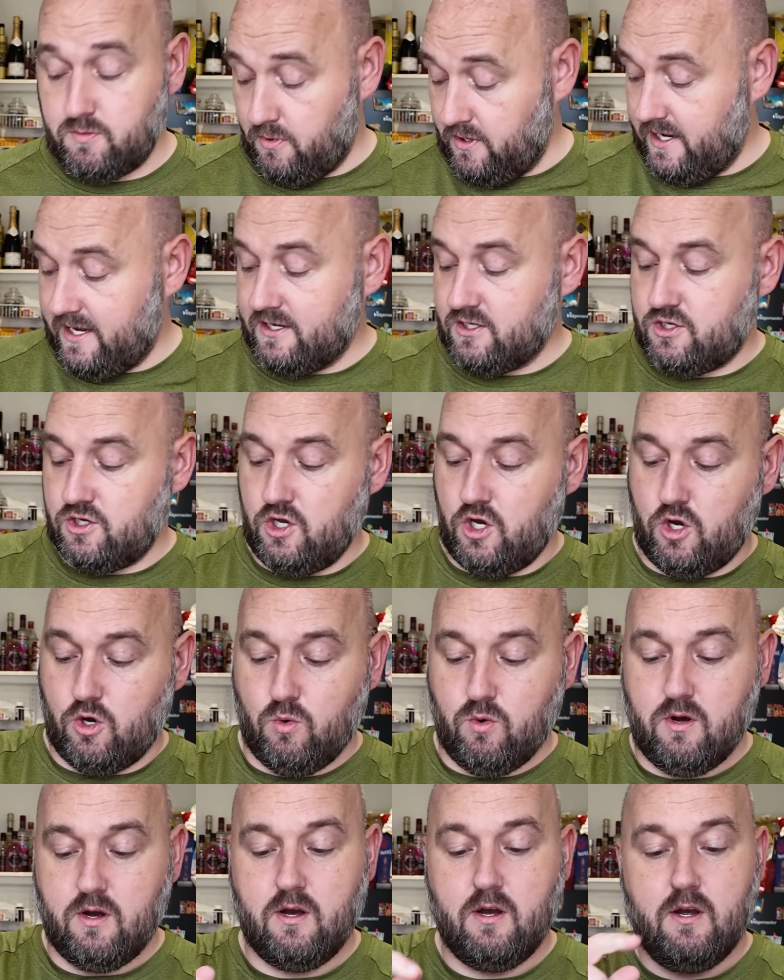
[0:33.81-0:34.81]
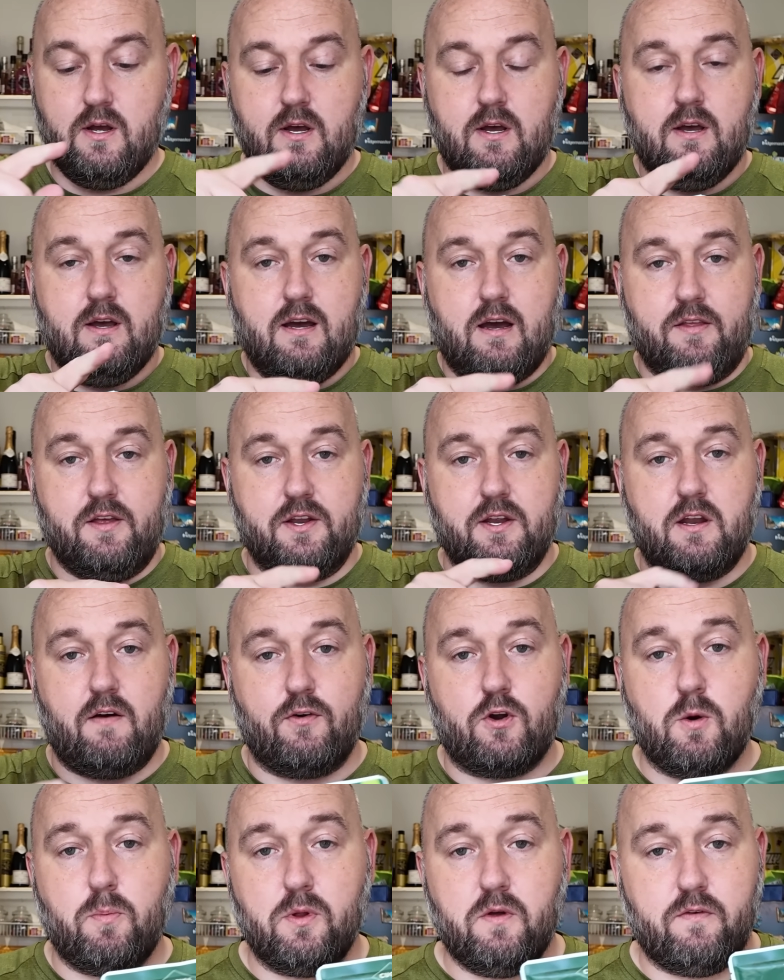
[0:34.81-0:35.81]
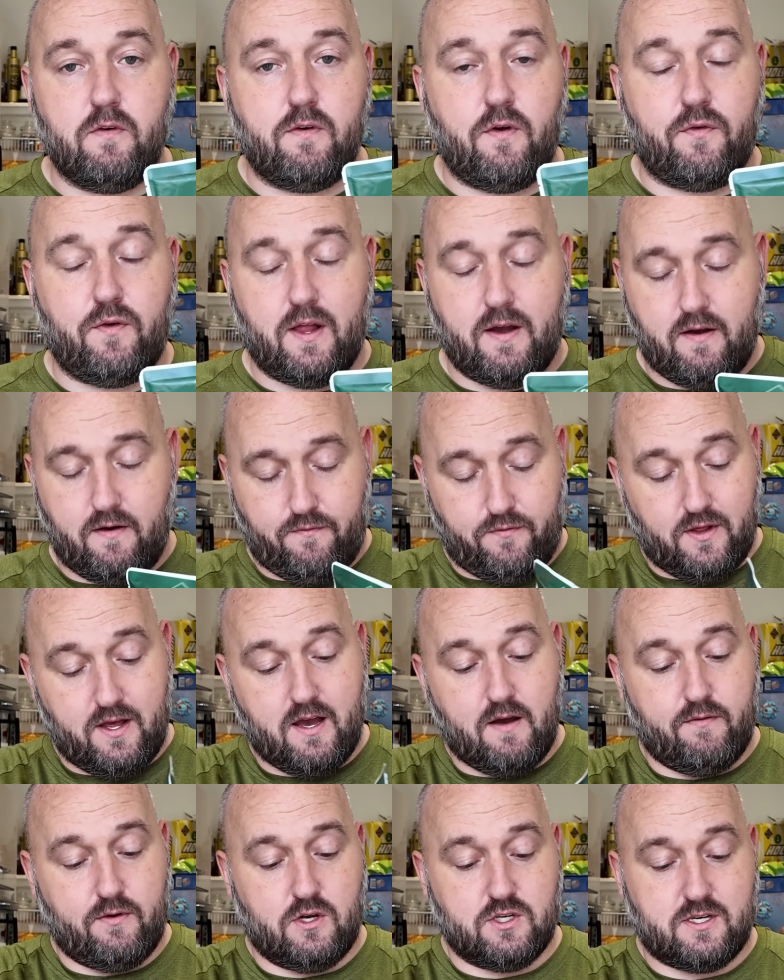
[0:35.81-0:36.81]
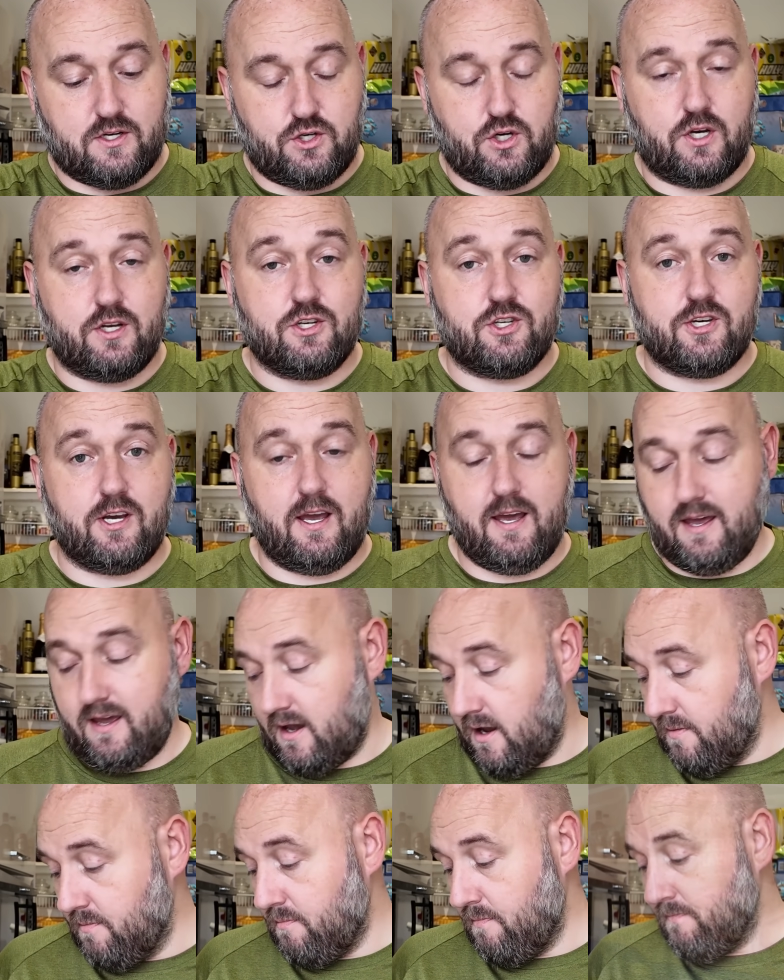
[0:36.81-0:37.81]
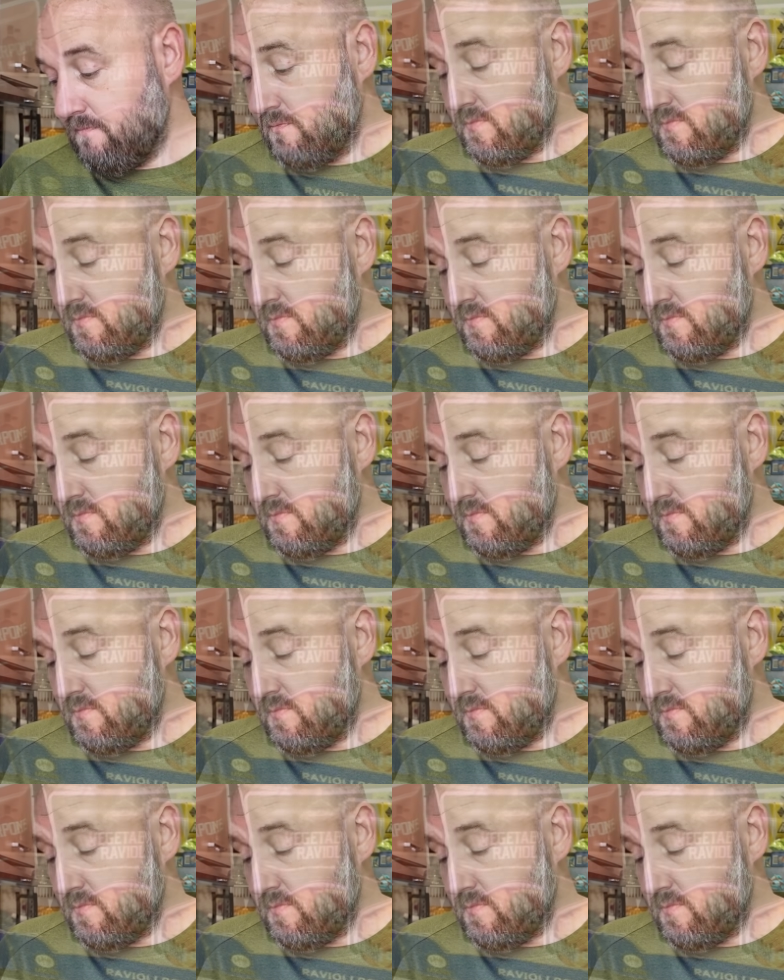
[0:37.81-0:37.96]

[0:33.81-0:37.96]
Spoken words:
But it is new, and they did have a couple of other flavours, as you can see here.